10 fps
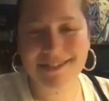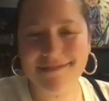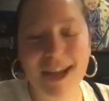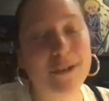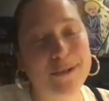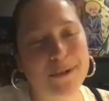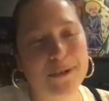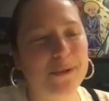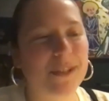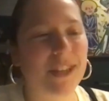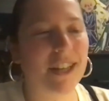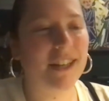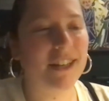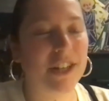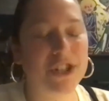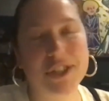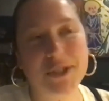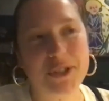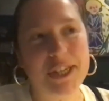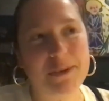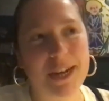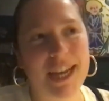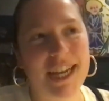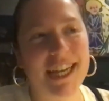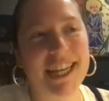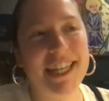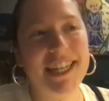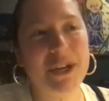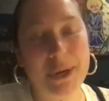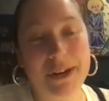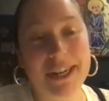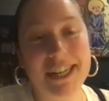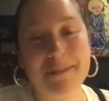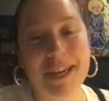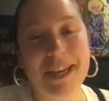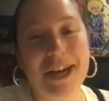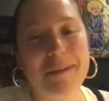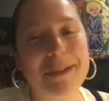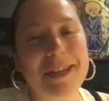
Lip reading: I also used Schitt's Creek when I queried as my comp.